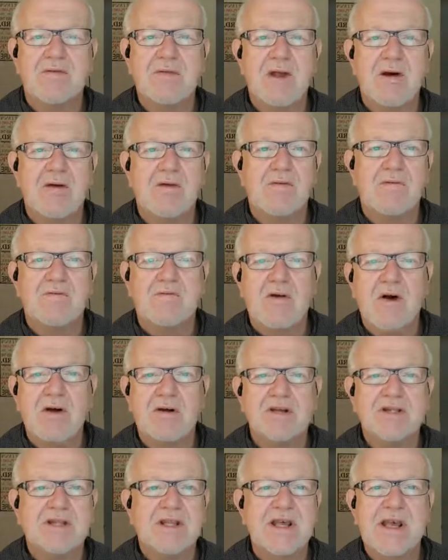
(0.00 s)
you know,
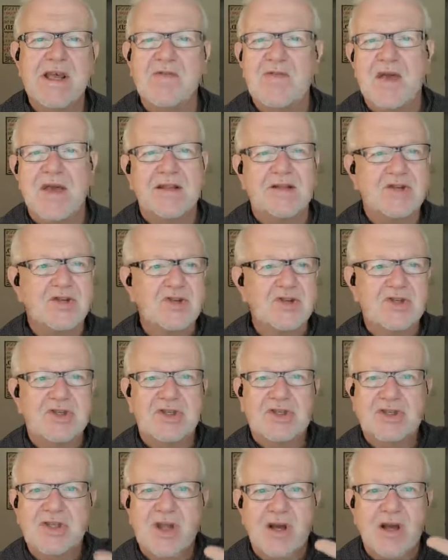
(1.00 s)
false teeth and
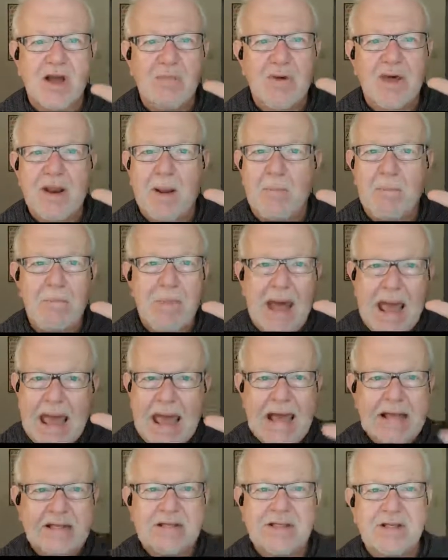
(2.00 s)
stuck them in a
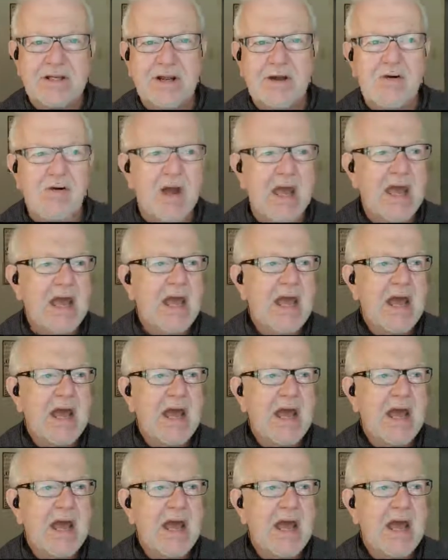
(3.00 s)
bass, you know?